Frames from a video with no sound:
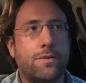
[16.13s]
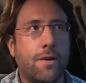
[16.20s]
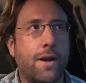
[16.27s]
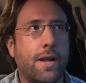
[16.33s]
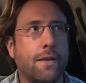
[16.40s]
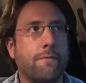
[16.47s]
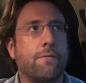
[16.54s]

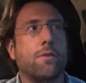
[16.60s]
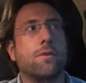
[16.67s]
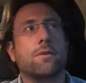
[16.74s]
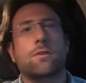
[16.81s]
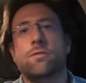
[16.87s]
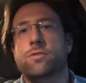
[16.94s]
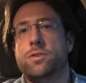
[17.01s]
training for a
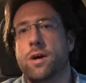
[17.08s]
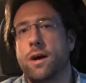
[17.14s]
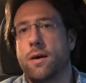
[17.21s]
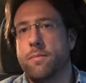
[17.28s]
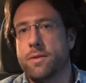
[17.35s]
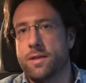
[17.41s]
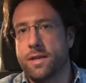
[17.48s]
new
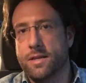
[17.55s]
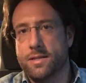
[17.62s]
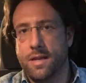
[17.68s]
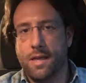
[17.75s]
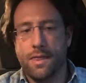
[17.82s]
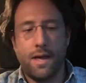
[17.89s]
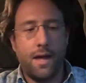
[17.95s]
job and things
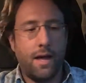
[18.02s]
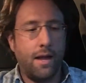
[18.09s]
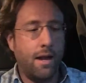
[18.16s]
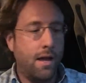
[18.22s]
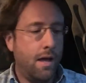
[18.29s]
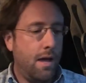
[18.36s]
like that,